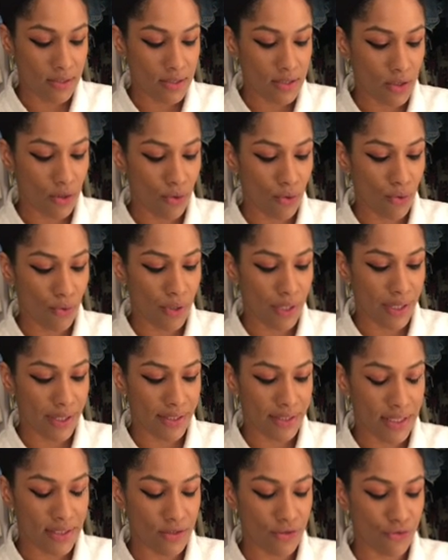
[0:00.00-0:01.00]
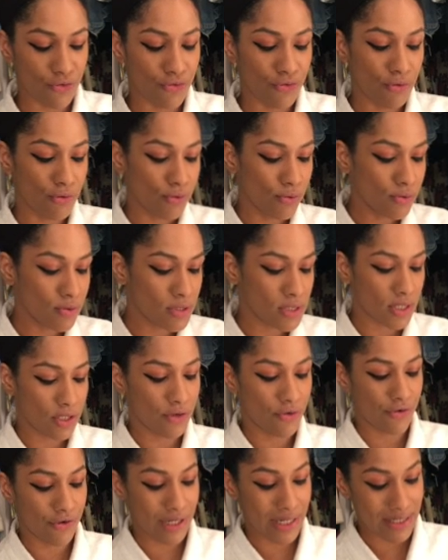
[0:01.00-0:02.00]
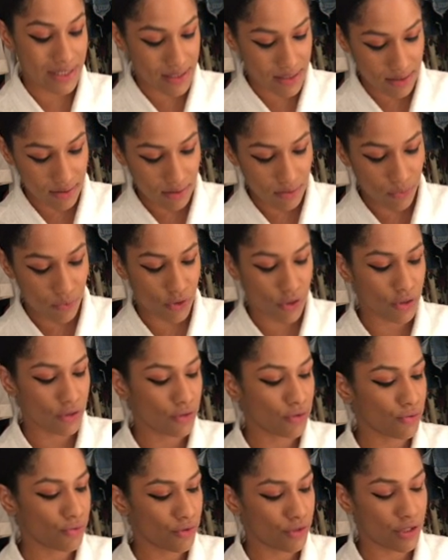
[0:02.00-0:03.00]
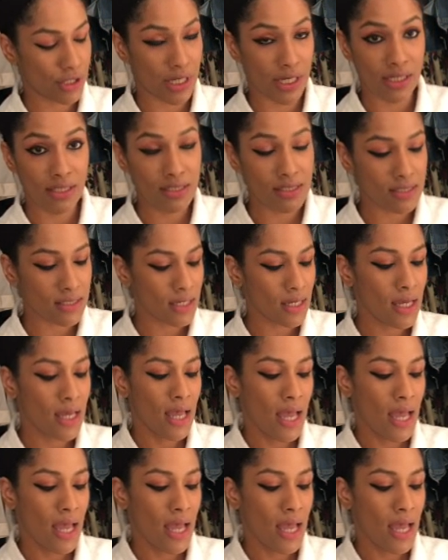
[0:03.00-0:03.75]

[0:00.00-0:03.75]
So there's a rose and a raisin, which are the two shades,